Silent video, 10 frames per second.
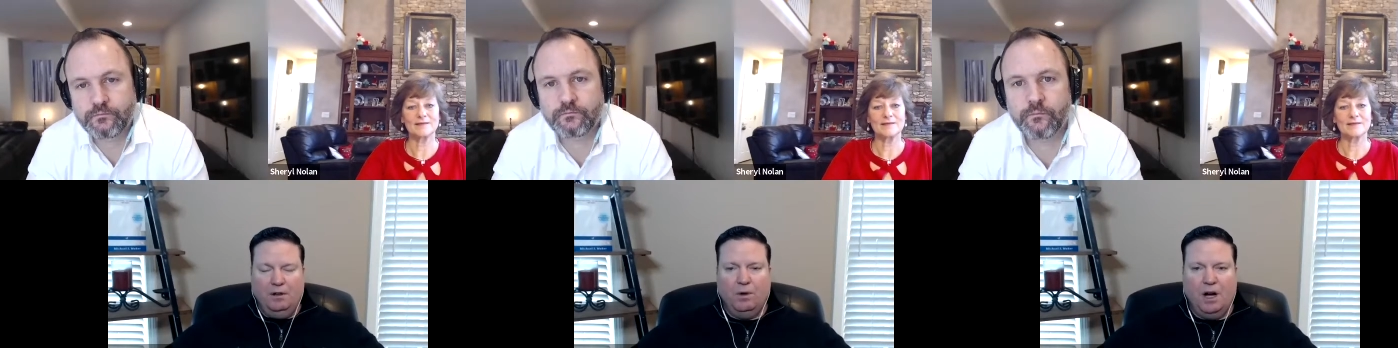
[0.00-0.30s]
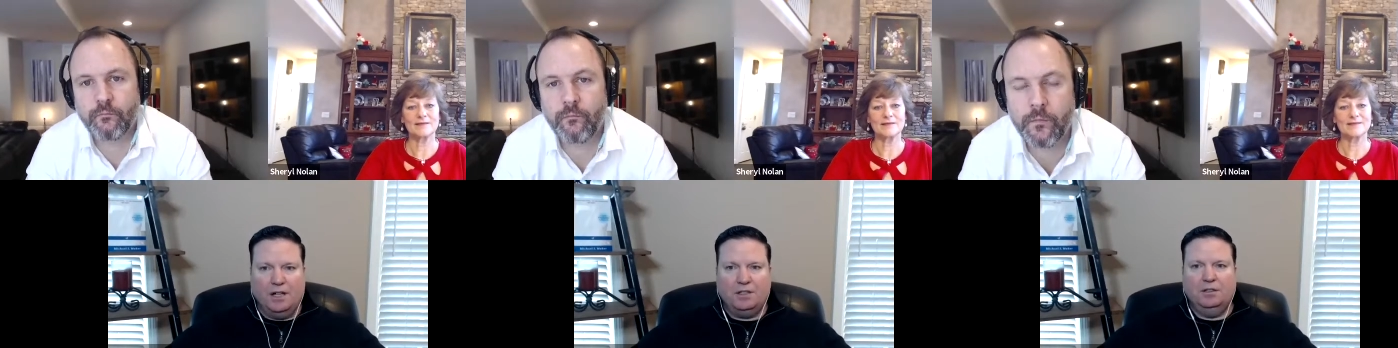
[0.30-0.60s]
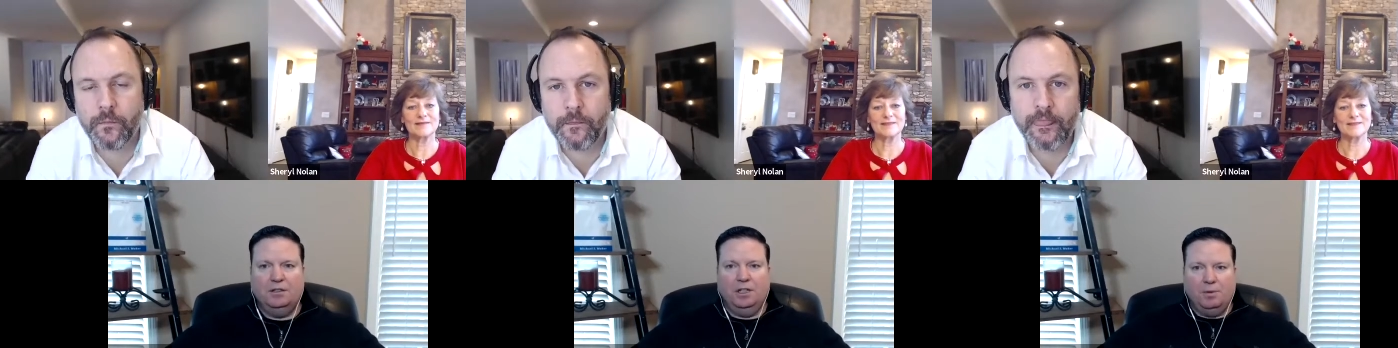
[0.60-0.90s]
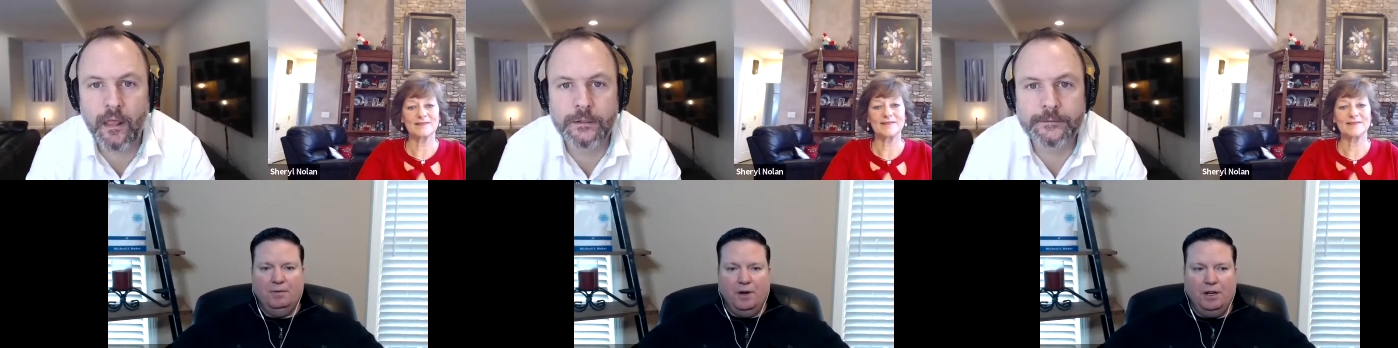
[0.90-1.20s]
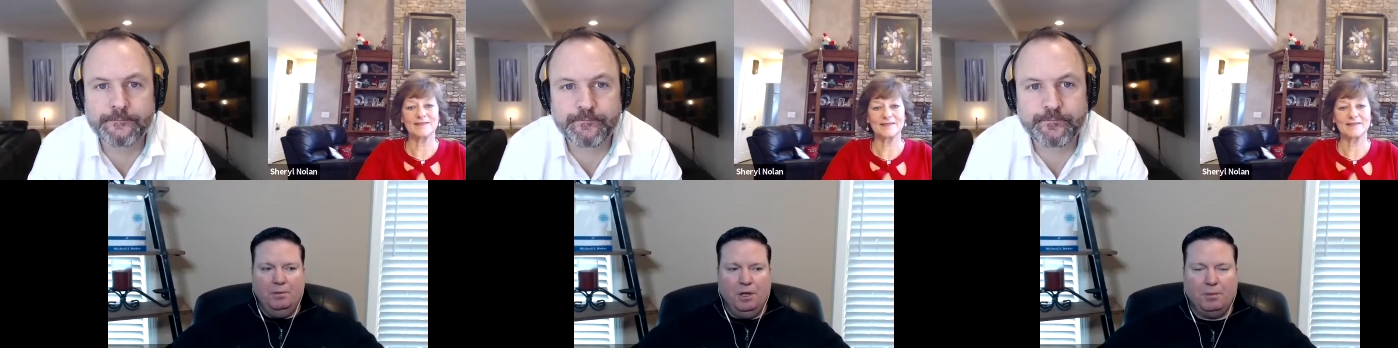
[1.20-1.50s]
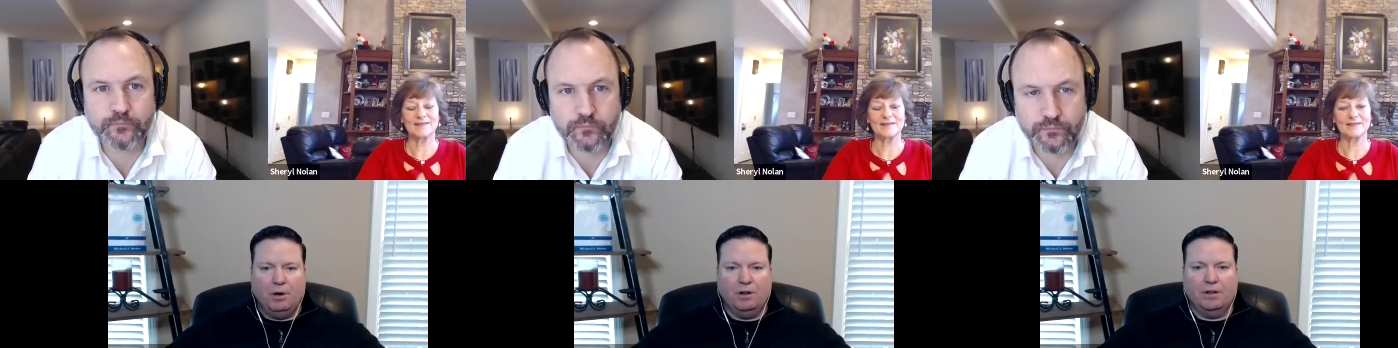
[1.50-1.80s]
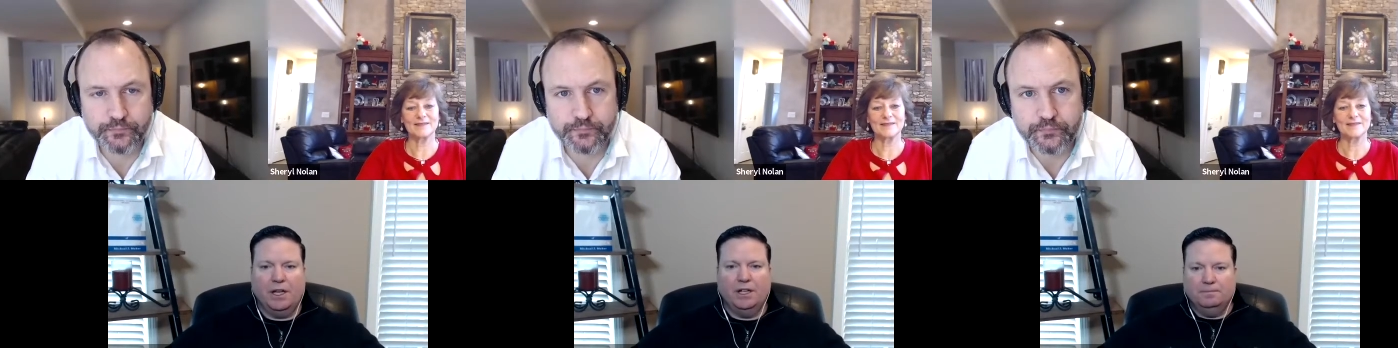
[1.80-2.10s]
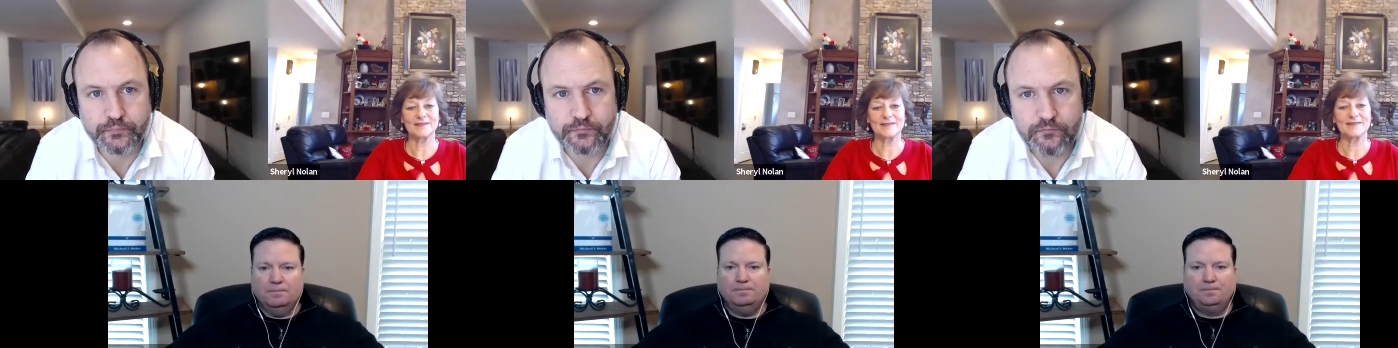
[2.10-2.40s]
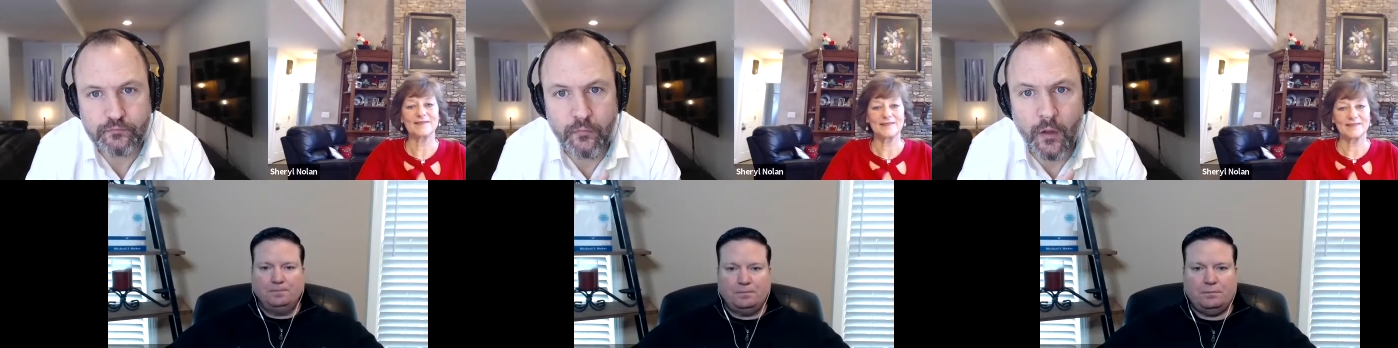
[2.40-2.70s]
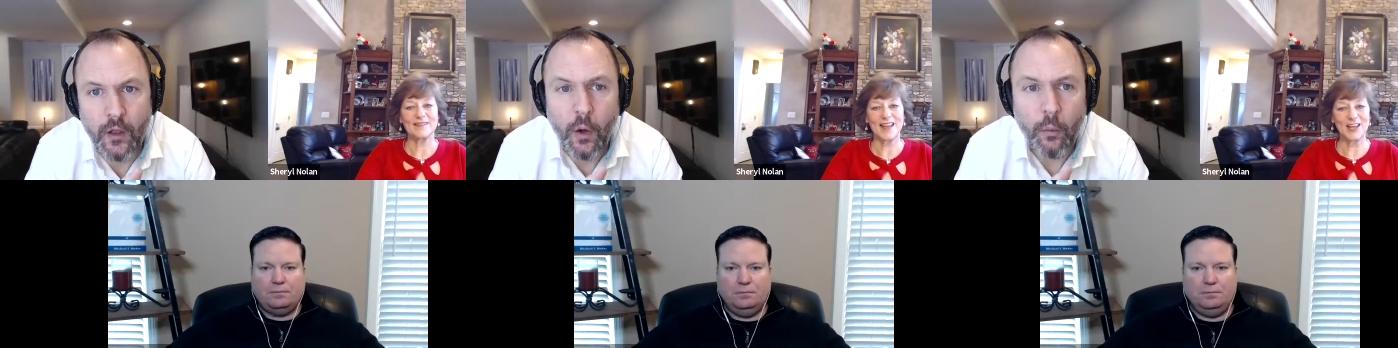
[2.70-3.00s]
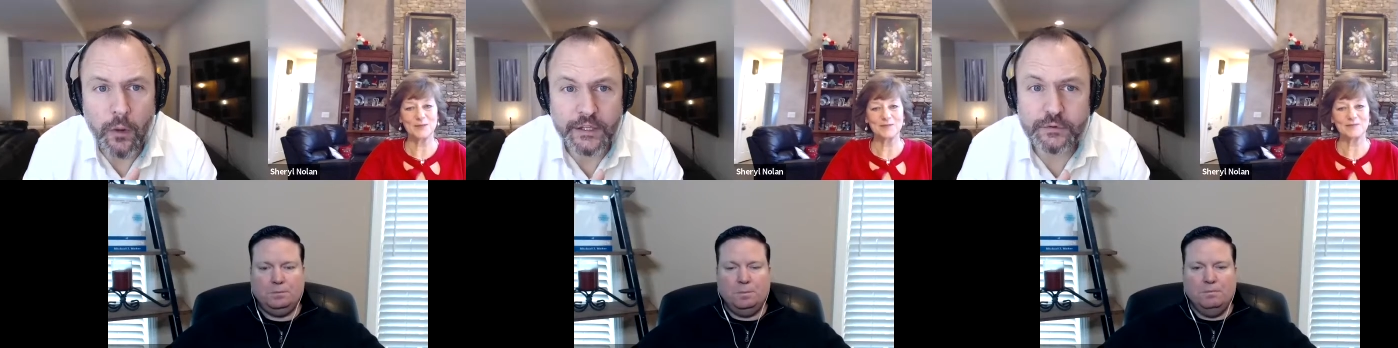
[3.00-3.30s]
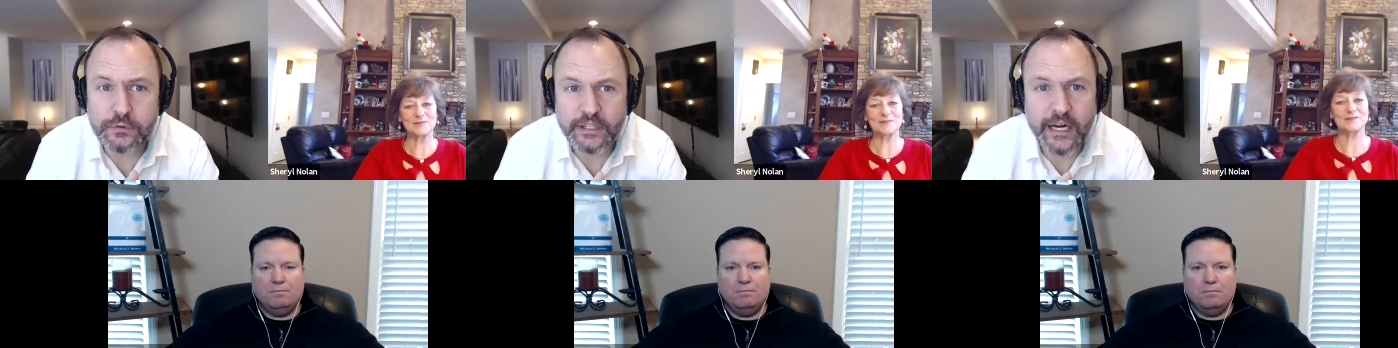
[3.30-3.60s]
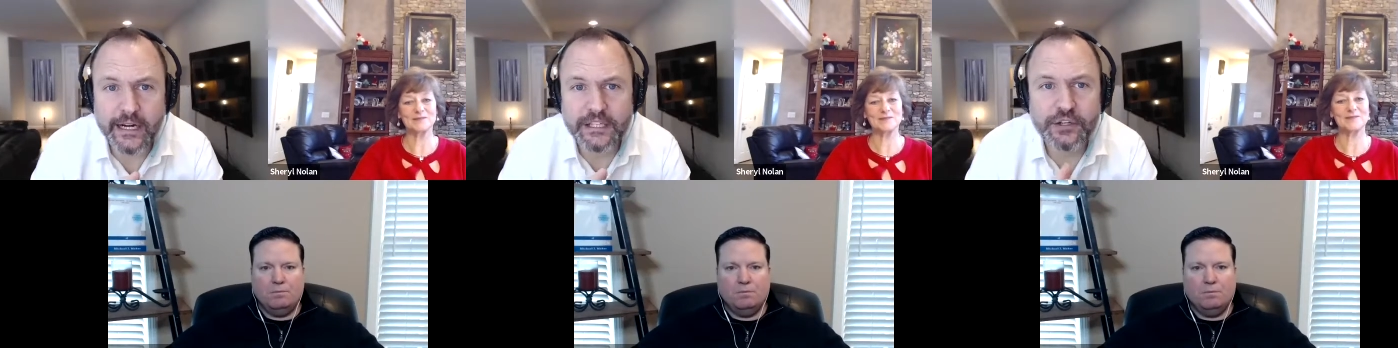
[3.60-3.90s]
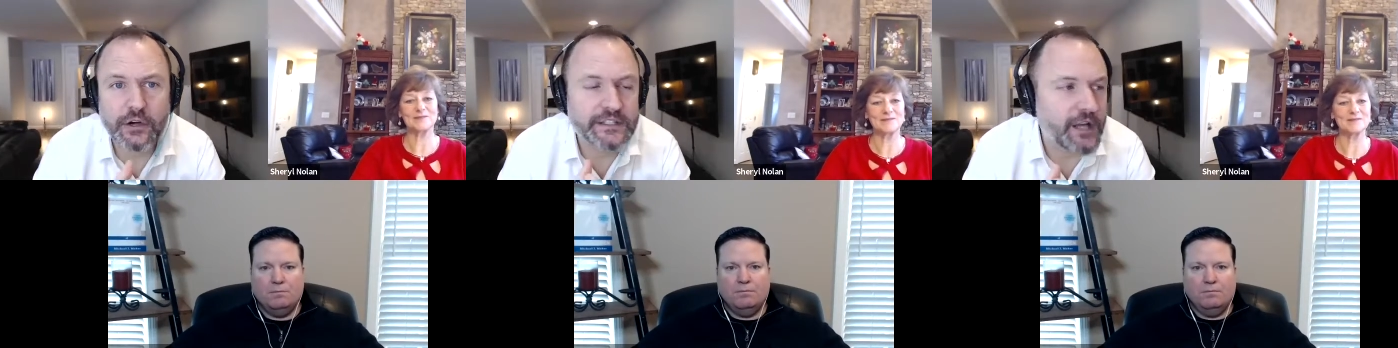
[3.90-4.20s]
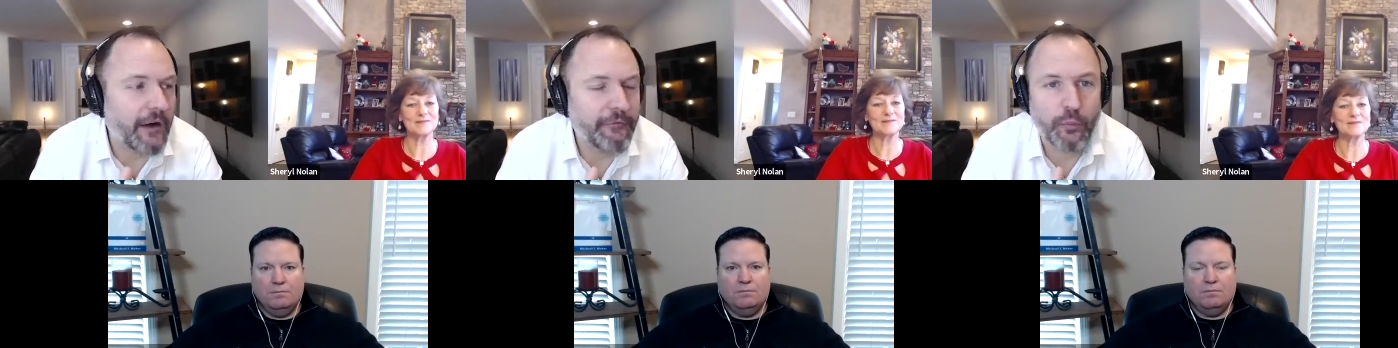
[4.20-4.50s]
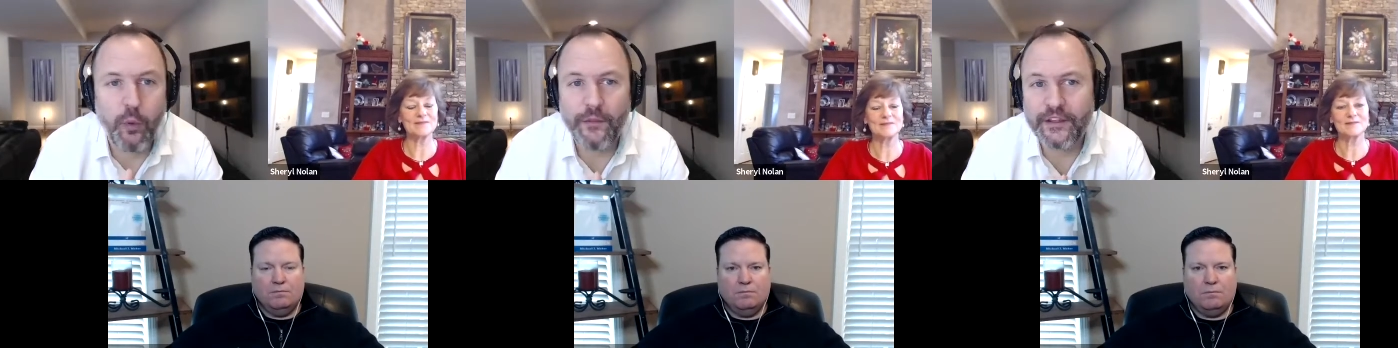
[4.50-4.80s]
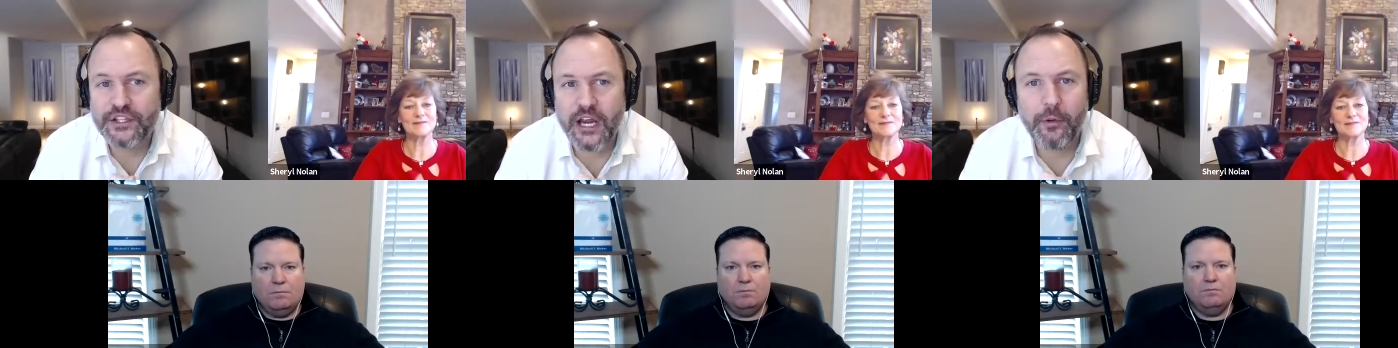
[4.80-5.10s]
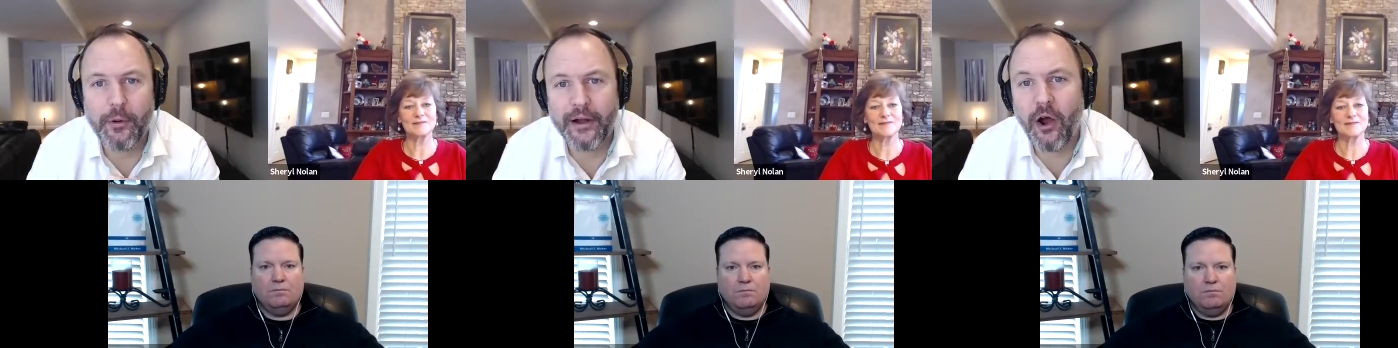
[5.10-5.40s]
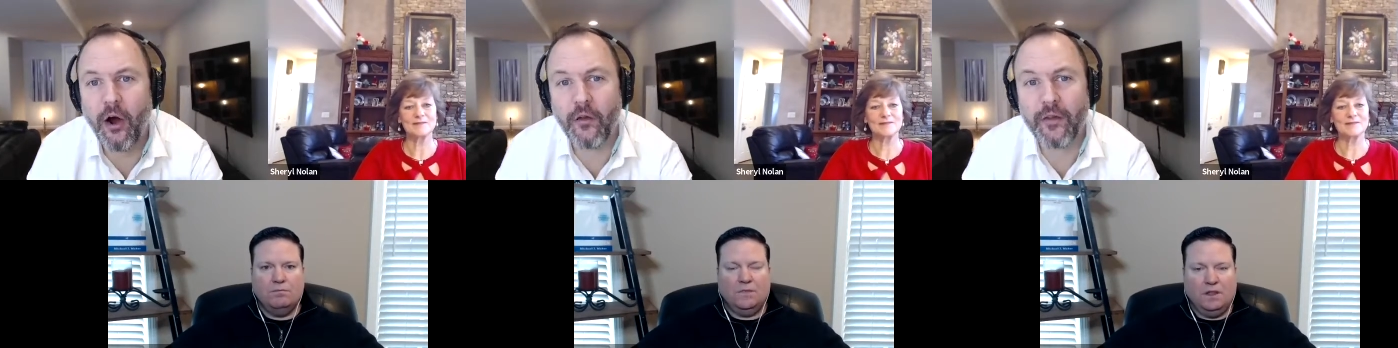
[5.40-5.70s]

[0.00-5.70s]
Speaker 1: to watch. It's been fun to be a part of that.
Speaker 2: Well, let's let's kind of start this off with what the January call